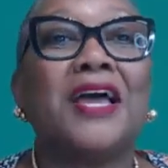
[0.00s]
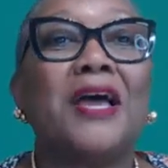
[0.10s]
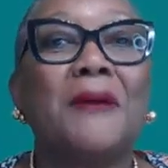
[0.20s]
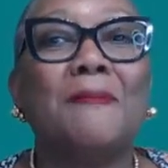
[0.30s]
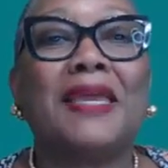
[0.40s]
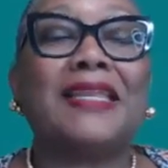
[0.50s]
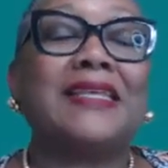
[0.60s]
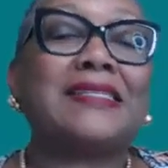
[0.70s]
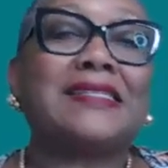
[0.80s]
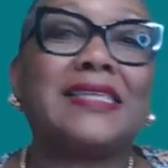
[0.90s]
Many
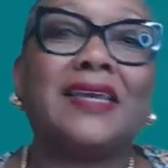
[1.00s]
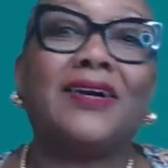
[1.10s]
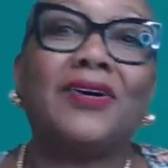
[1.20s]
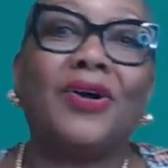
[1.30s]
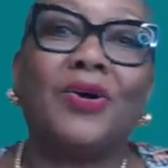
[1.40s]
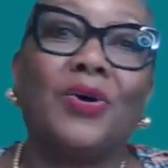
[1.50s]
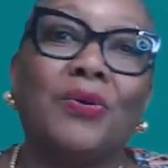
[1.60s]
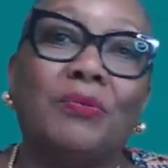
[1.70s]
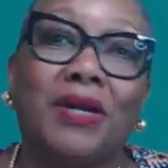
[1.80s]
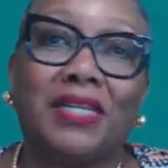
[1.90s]
still owe
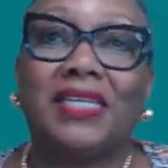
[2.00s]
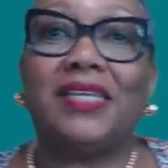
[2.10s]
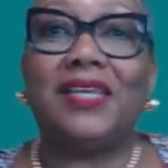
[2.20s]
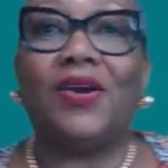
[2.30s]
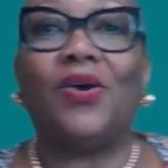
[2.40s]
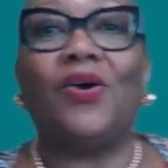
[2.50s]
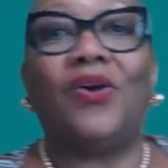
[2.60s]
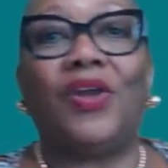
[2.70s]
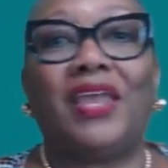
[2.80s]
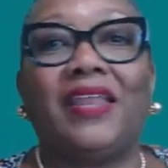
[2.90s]
money
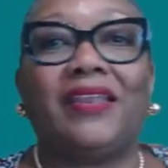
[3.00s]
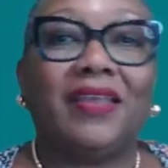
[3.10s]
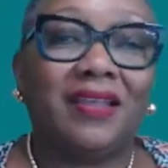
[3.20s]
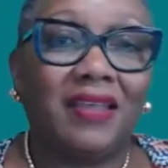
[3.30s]
and